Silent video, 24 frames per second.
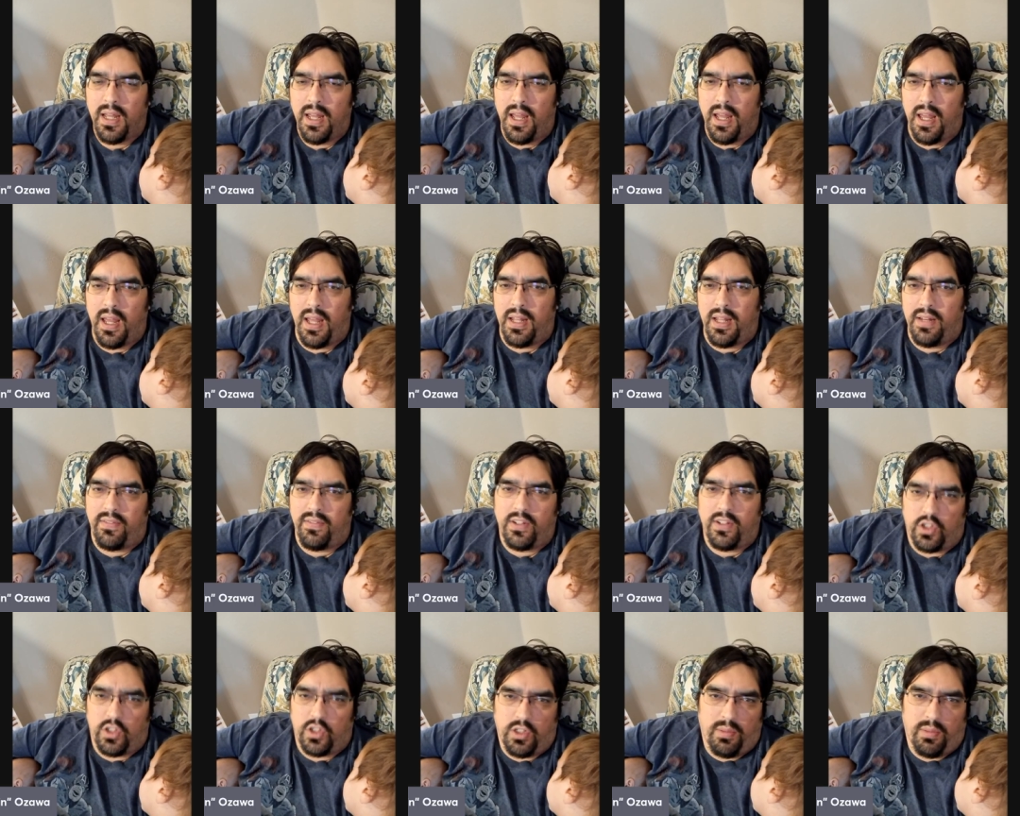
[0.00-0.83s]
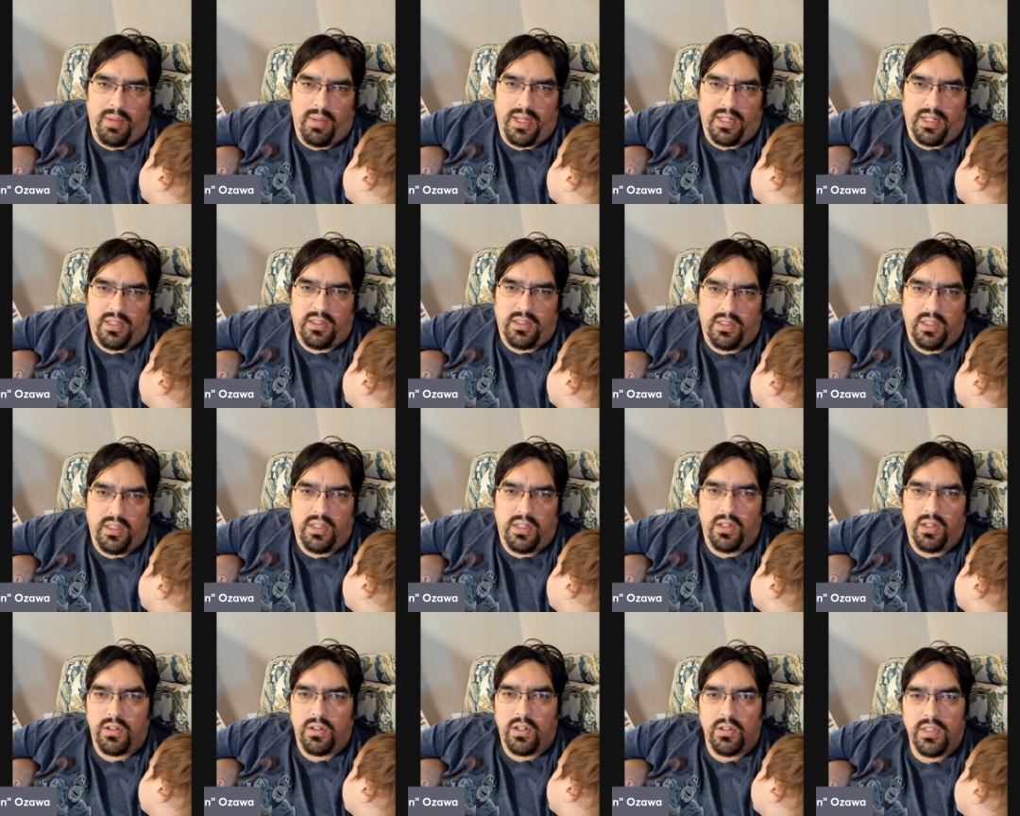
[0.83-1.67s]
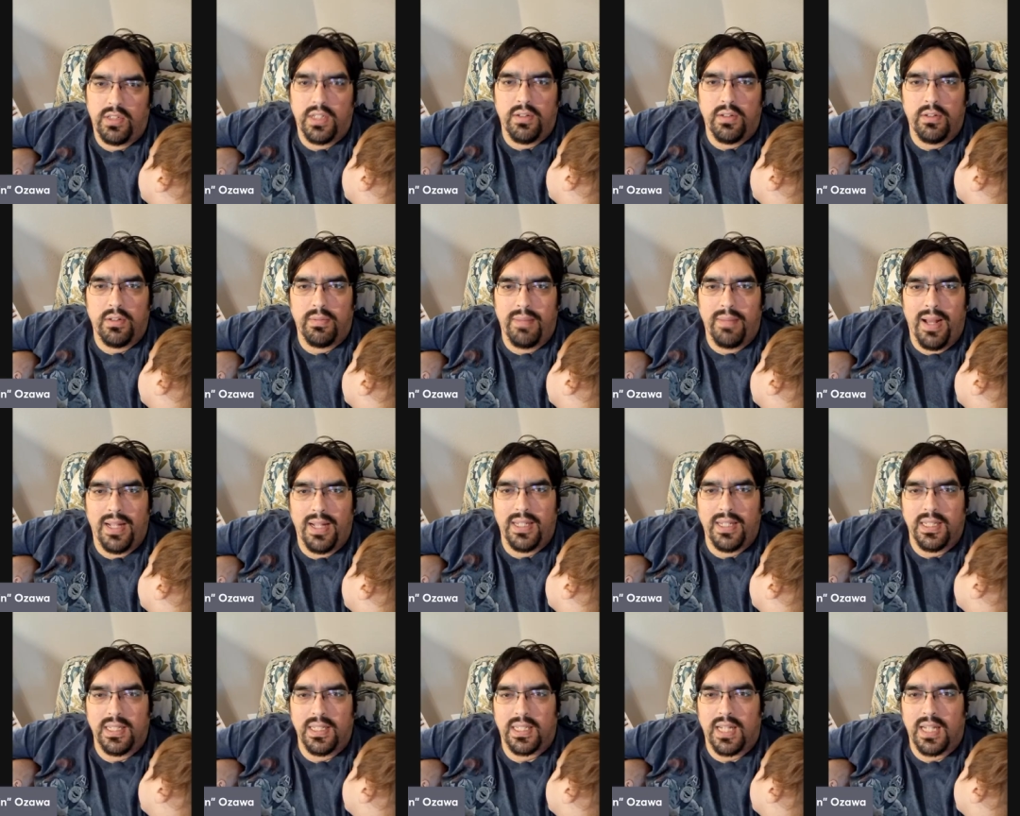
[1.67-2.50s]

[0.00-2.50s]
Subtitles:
And eventually you might, go deal with Magnus.